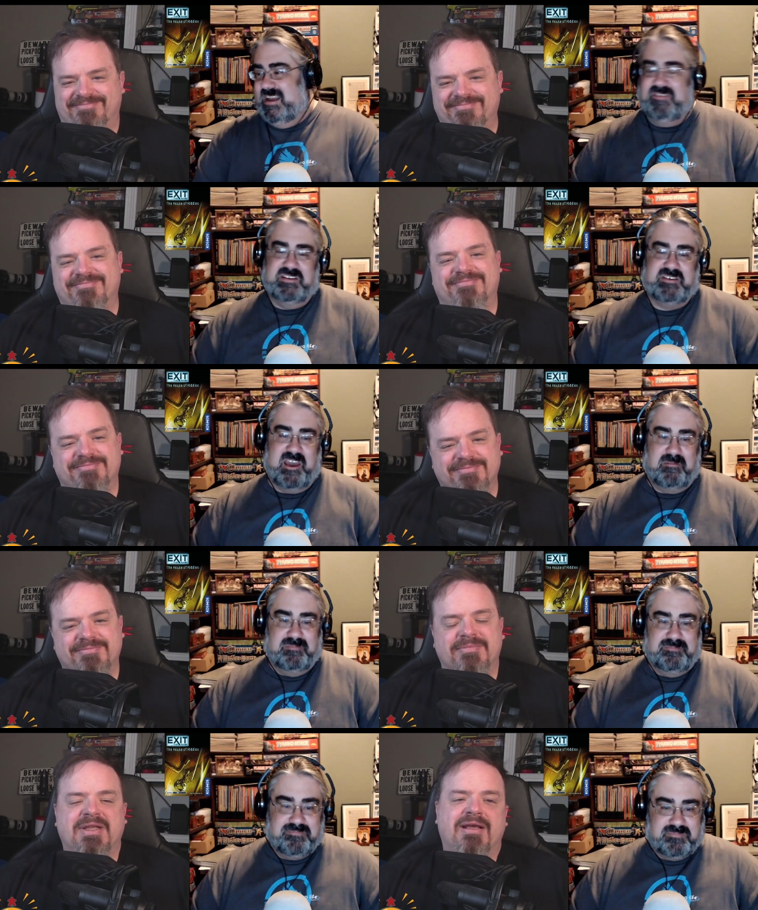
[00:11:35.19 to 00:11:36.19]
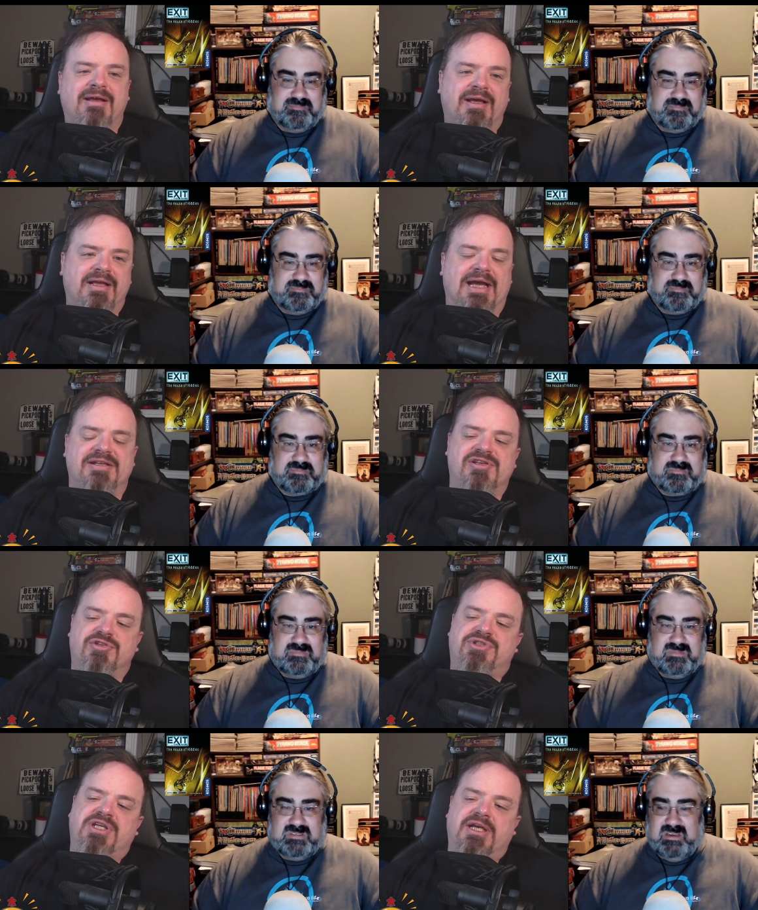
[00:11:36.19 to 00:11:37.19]
Speaker 1: in this game.
Speaker 2: Yeah, it's
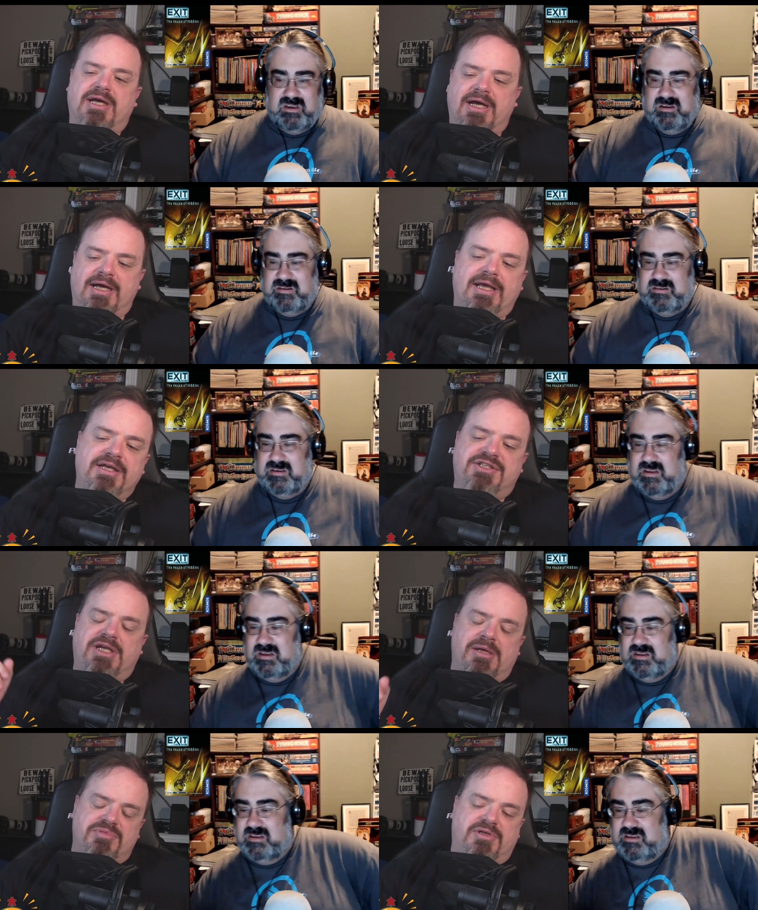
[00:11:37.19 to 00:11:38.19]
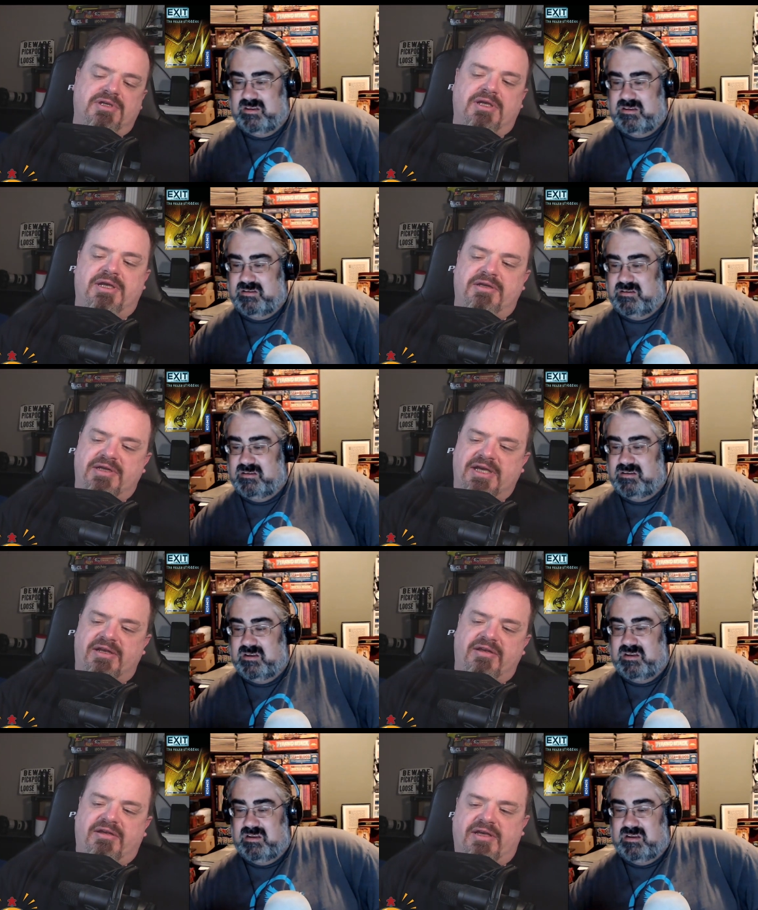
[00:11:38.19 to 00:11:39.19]
interesting. Uh, Ancient Games and
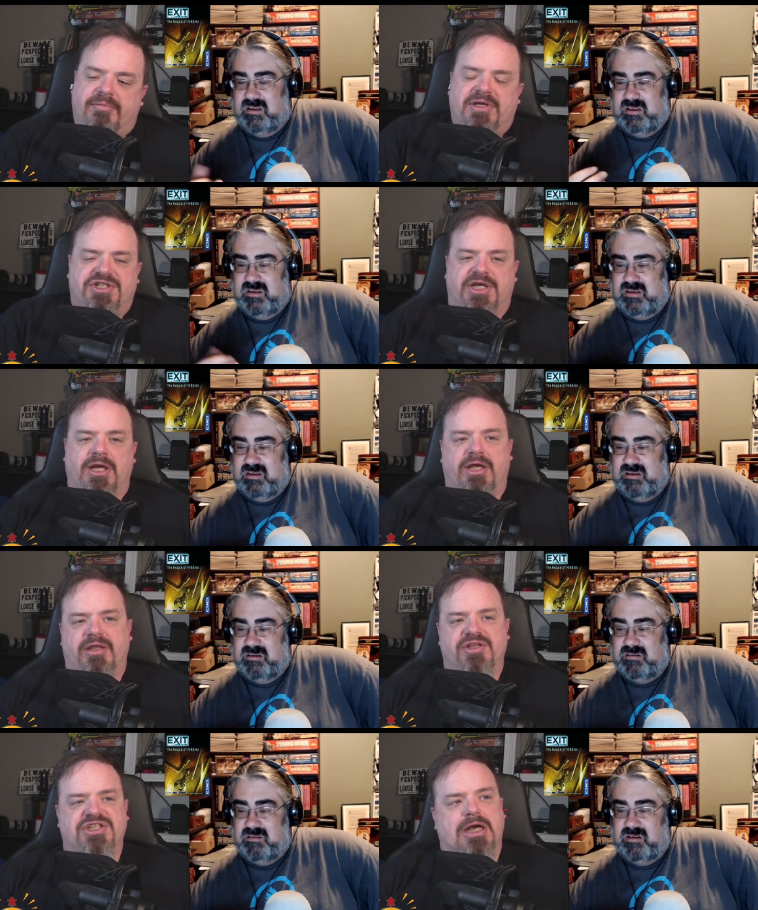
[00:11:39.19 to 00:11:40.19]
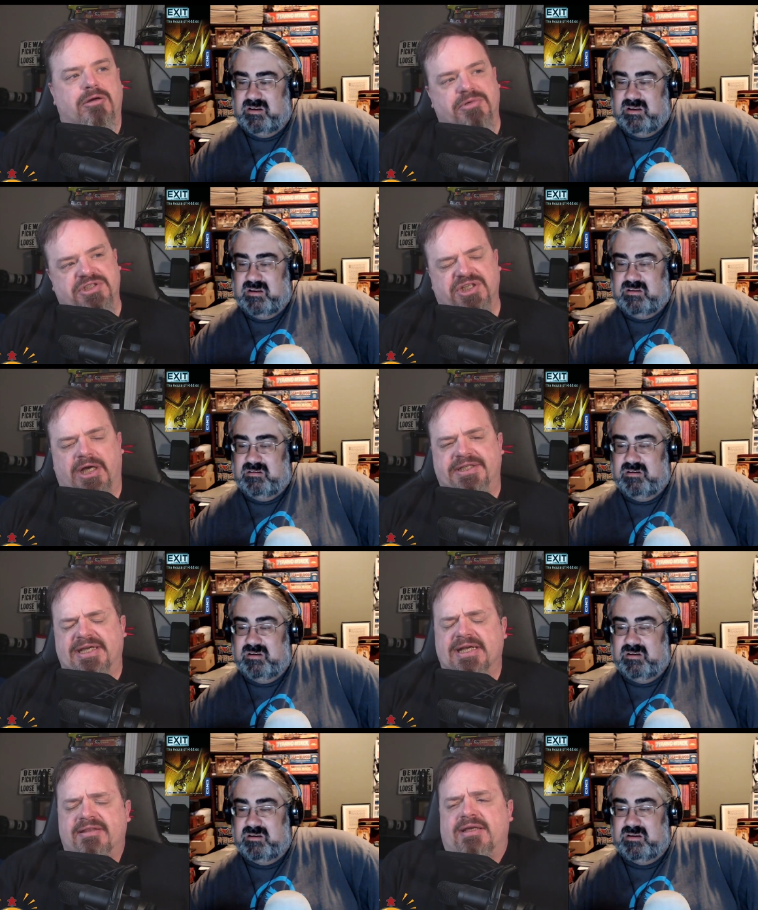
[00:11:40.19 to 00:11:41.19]
and uh, Midge Kayla in the chat room were talking,
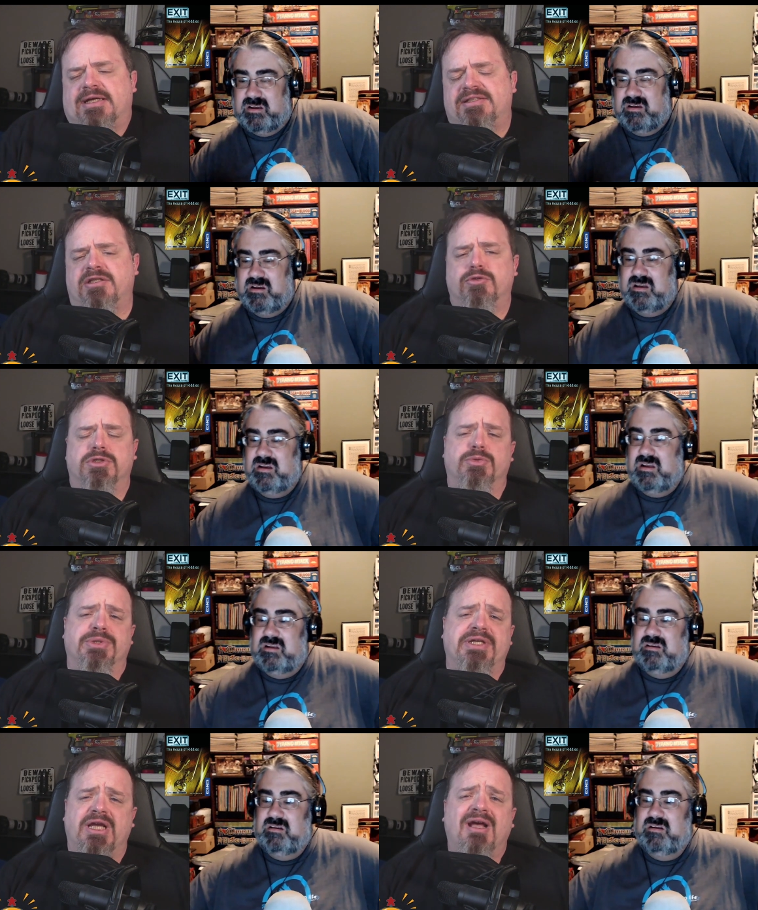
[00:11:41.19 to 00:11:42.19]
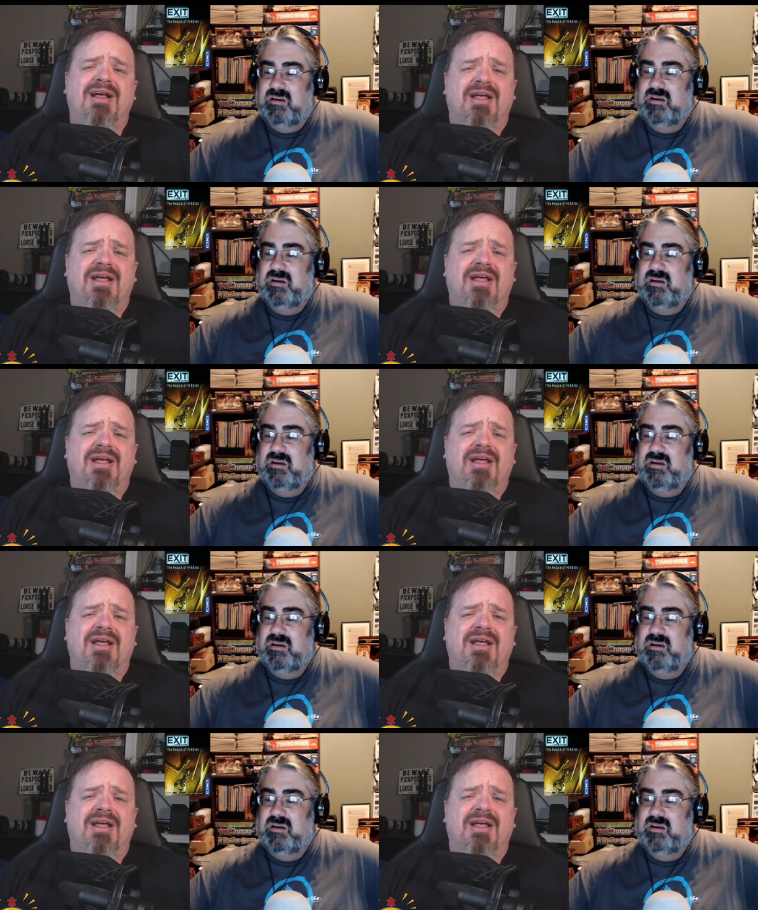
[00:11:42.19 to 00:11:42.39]
and I think I tend to agree